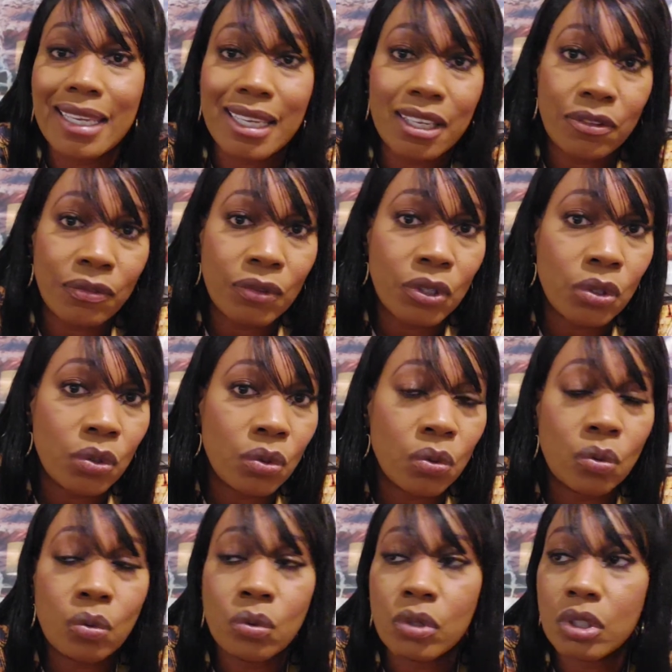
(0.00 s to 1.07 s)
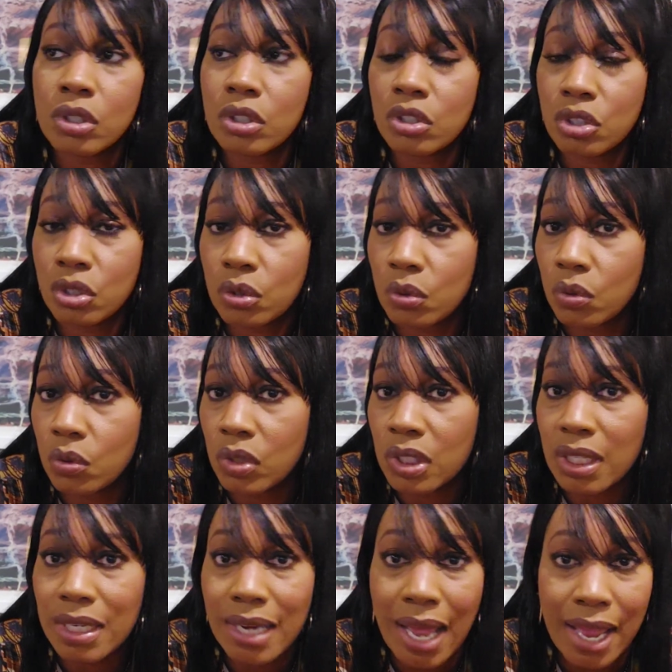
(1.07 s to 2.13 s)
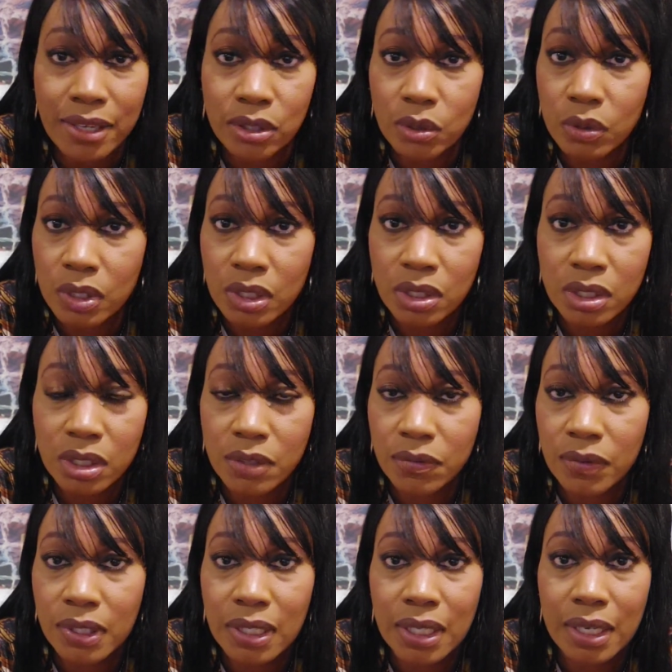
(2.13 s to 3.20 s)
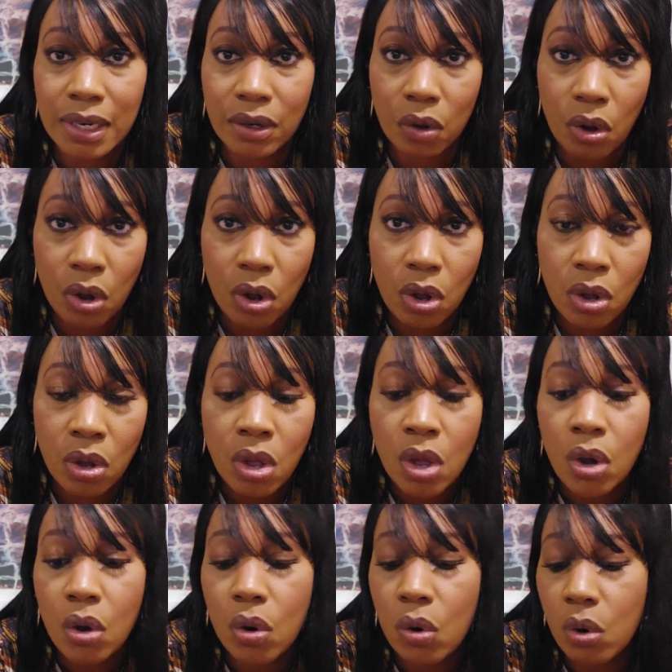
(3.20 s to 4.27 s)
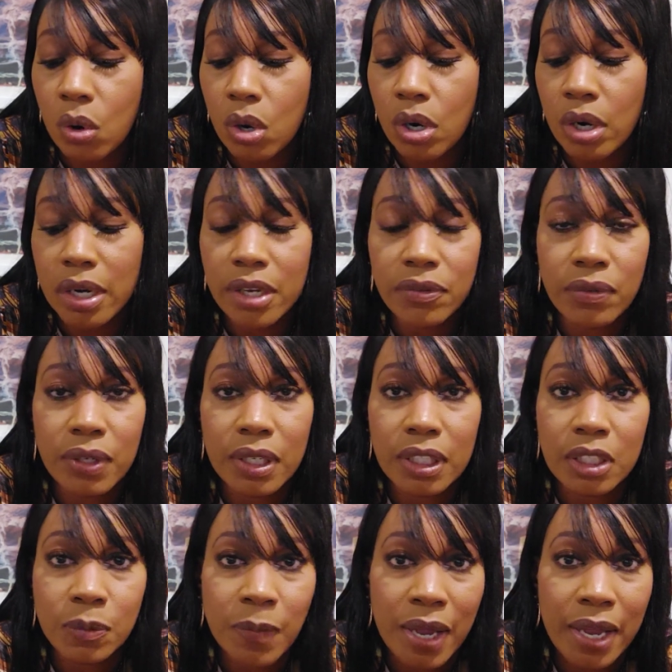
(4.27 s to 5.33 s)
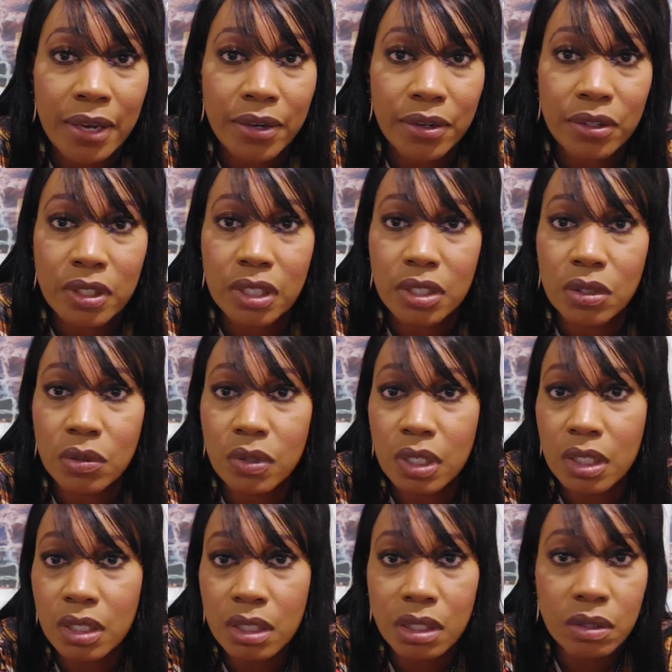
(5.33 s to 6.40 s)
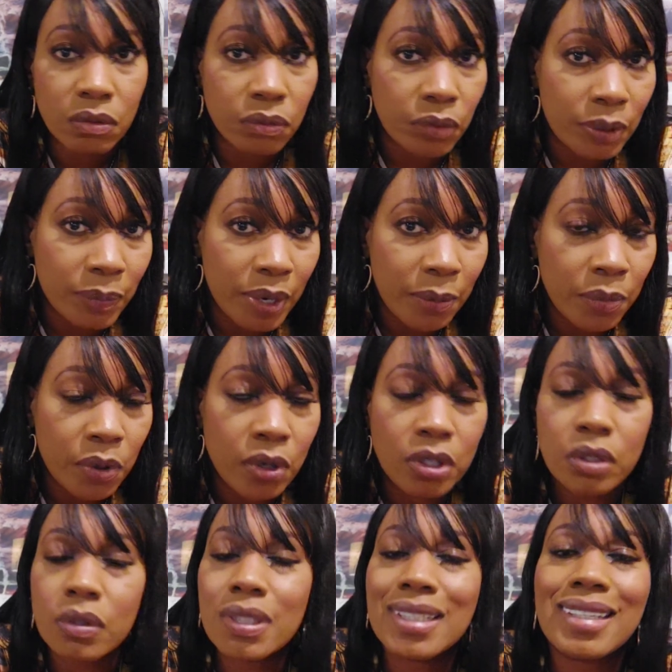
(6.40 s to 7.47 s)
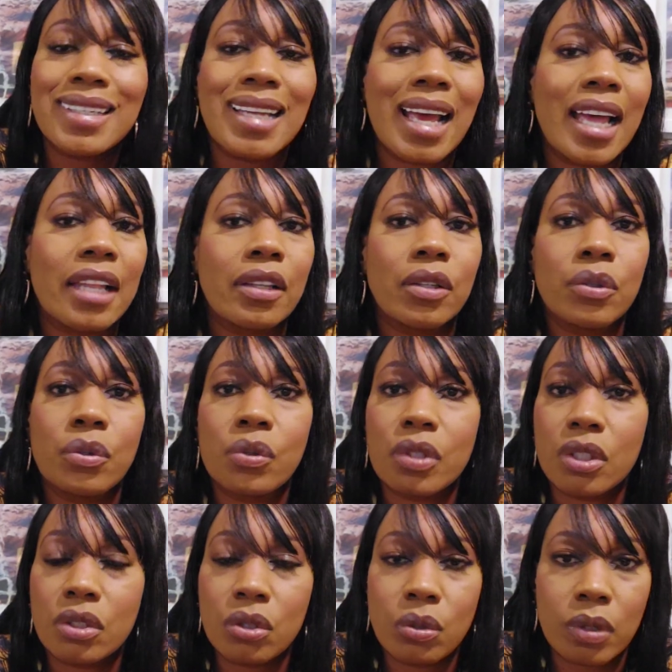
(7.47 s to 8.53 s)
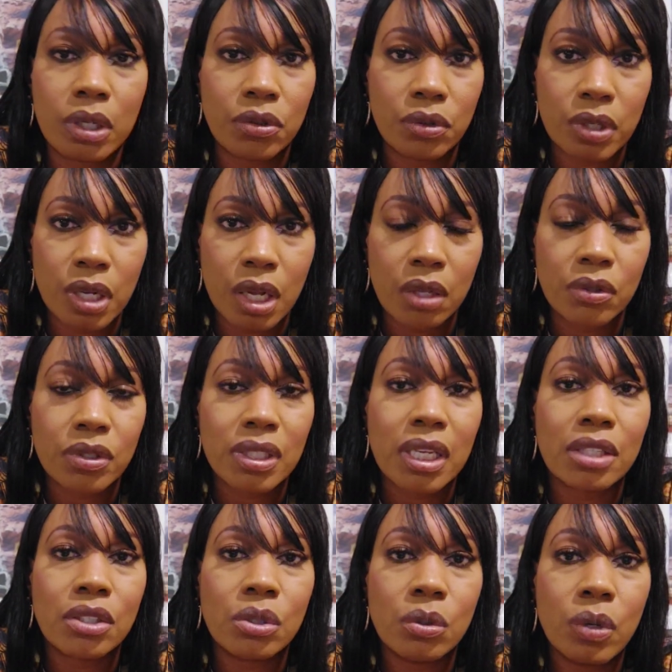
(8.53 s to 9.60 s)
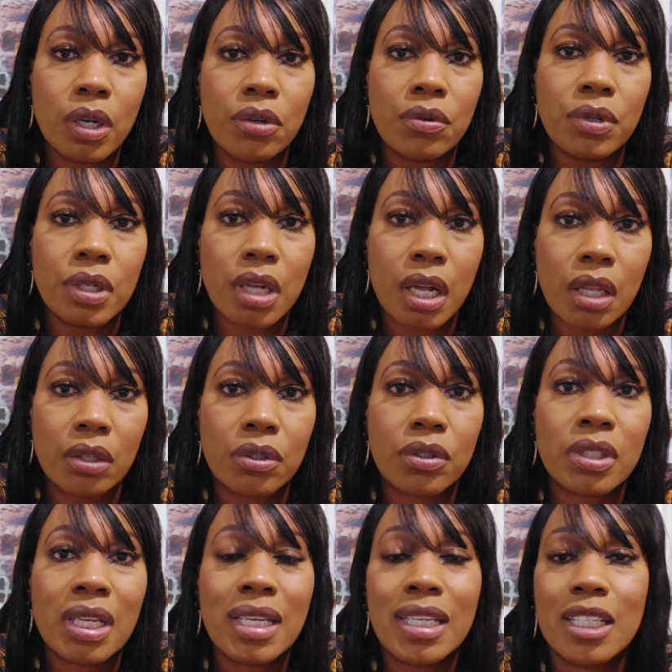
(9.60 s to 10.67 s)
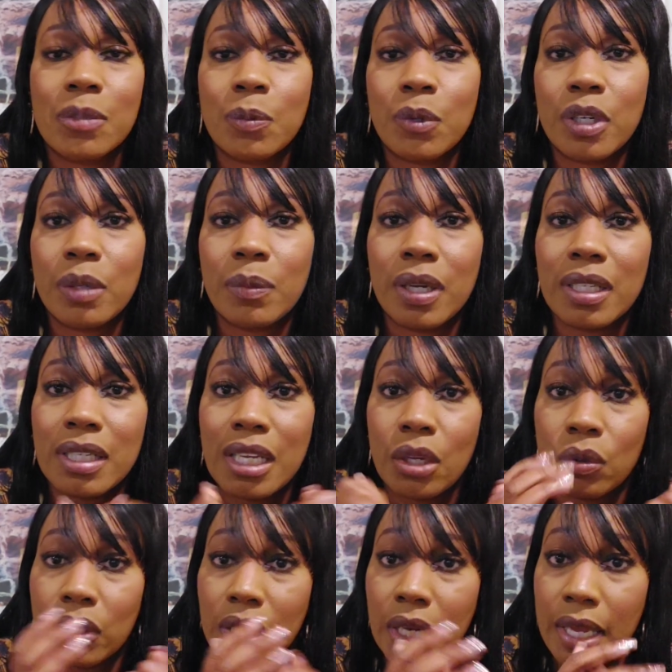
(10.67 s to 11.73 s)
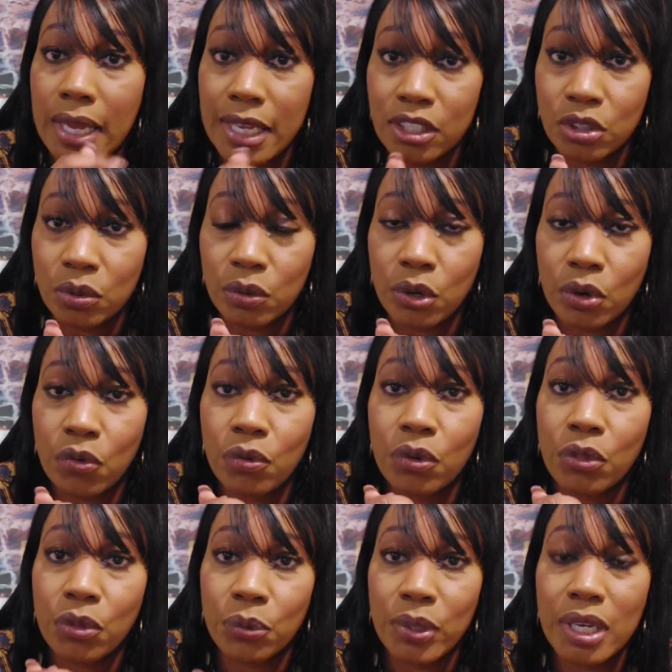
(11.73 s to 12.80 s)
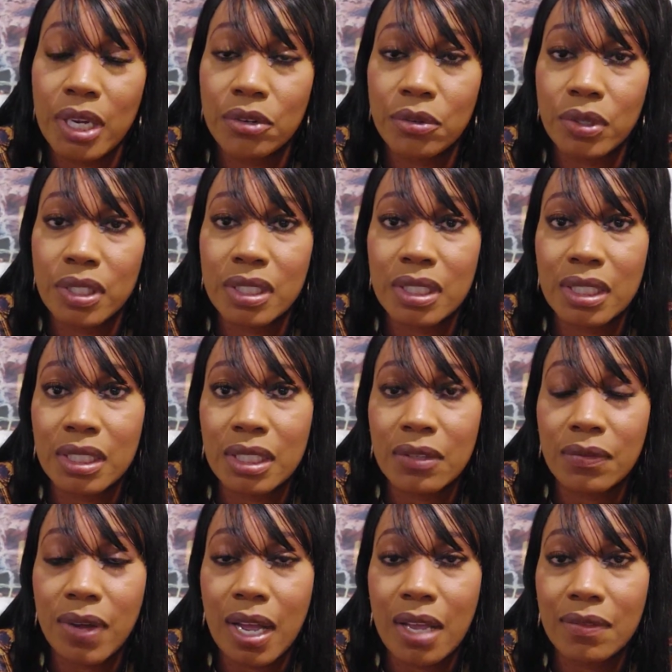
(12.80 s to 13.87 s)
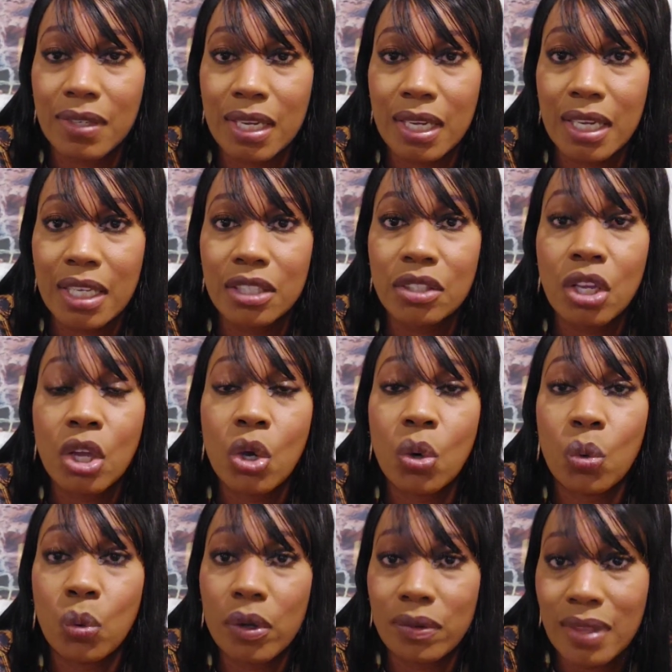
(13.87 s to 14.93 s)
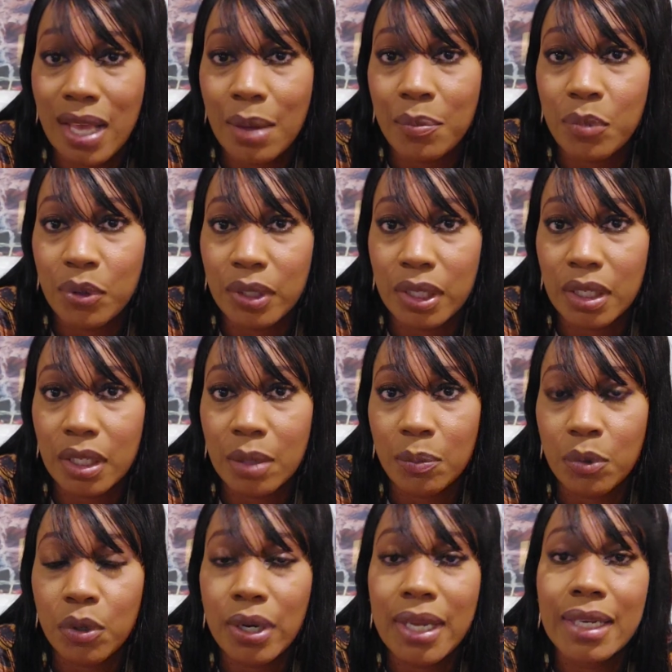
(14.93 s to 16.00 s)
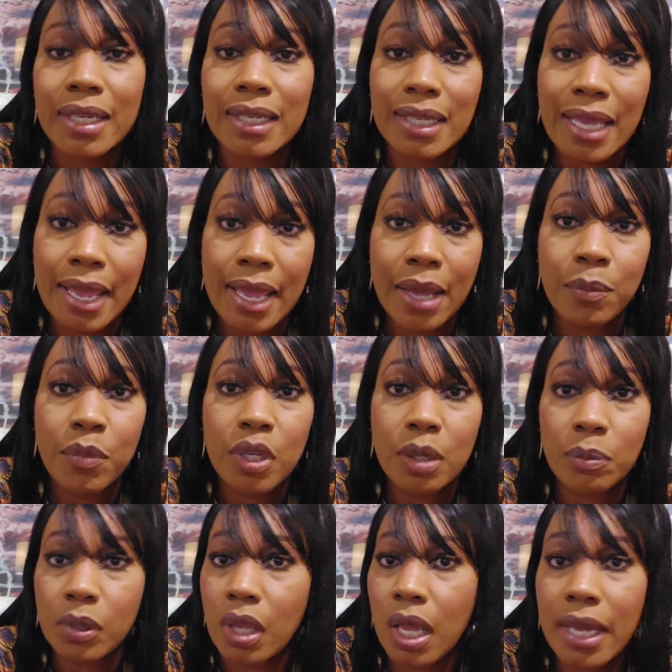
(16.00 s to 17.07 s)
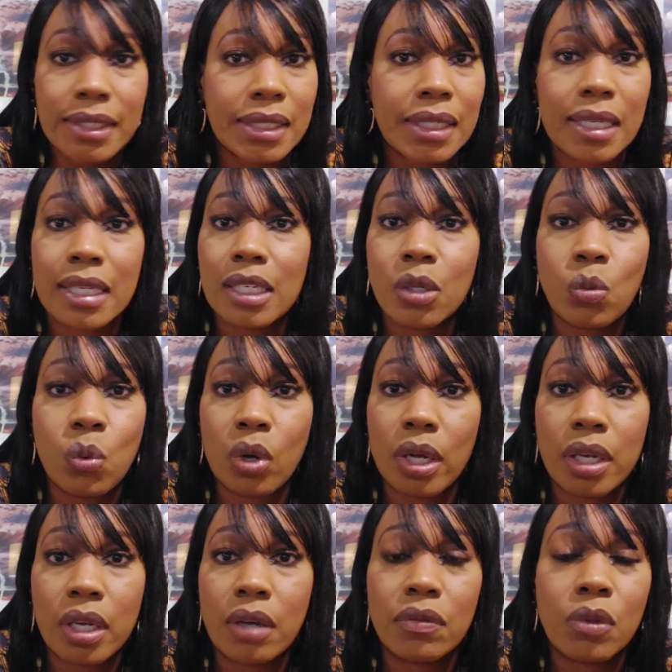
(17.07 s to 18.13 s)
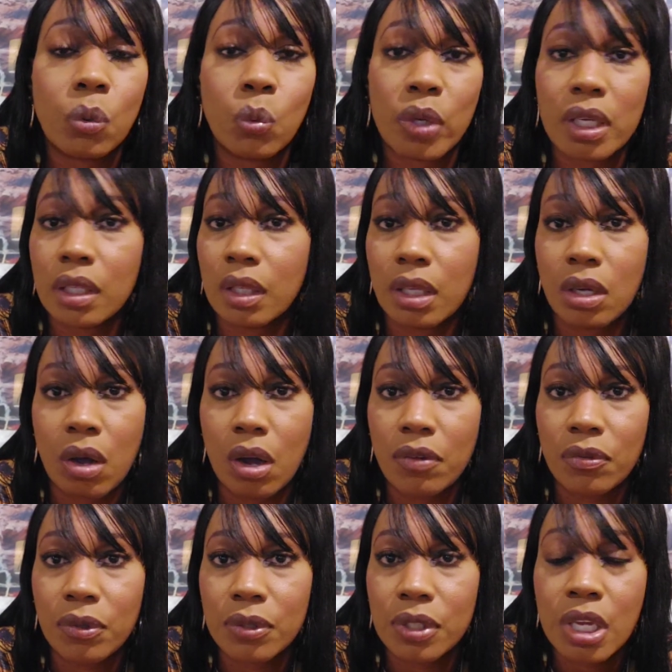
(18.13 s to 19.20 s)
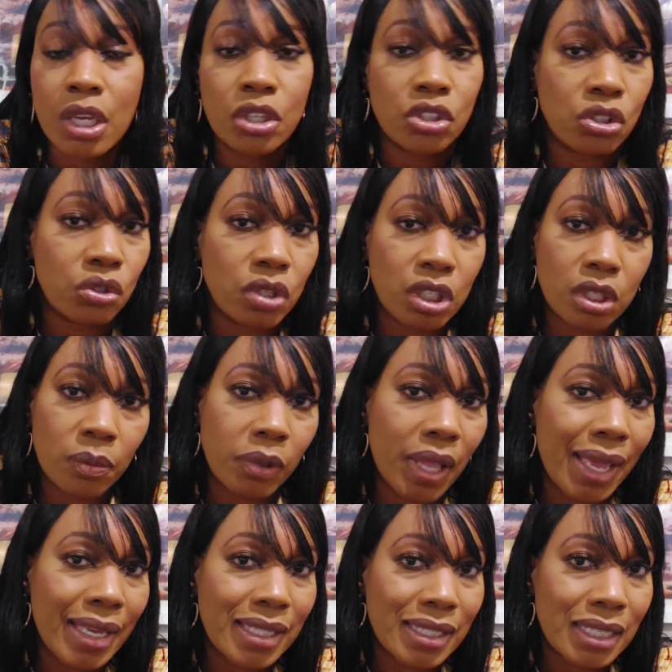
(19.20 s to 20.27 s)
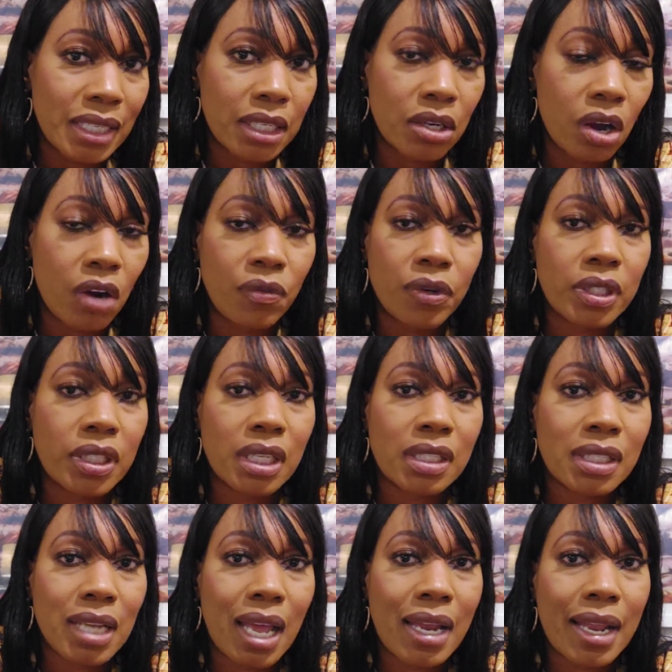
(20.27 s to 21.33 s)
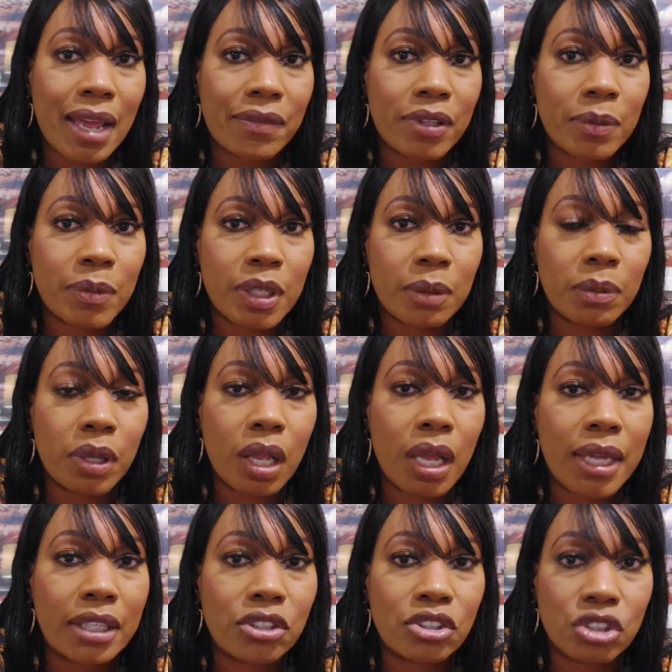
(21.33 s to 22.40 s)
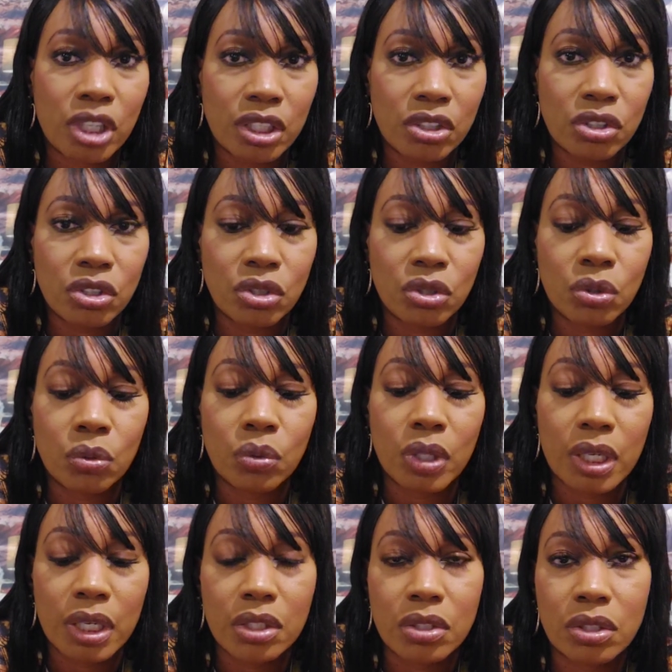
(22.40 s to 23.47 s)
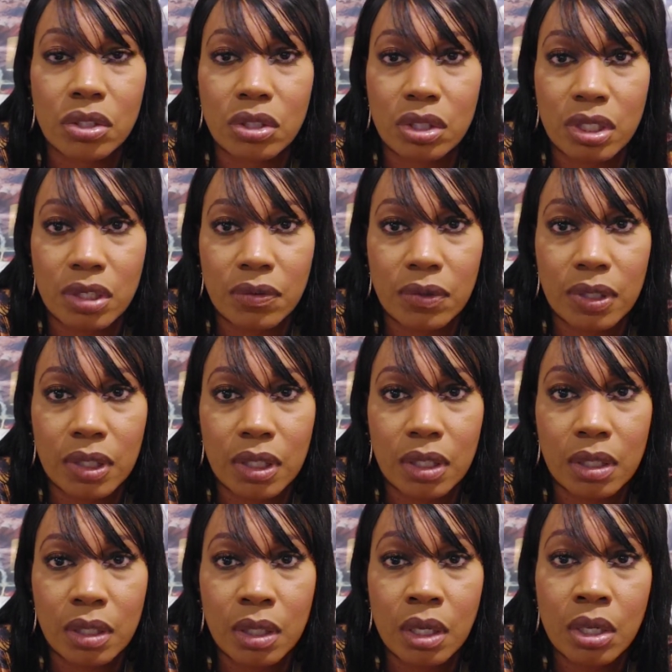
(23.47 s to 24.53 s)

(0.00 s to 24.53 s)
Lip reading: If you choose to not use the certificate at all, or if it expires and you didn't remember, you did not lose the $200. That $200 is pretty much held in escrow for 365 days with that booking number, and it can be applied to any one of the weekly offers. So you can apply it to any offer. It does not have to be applied just to the instant certificate.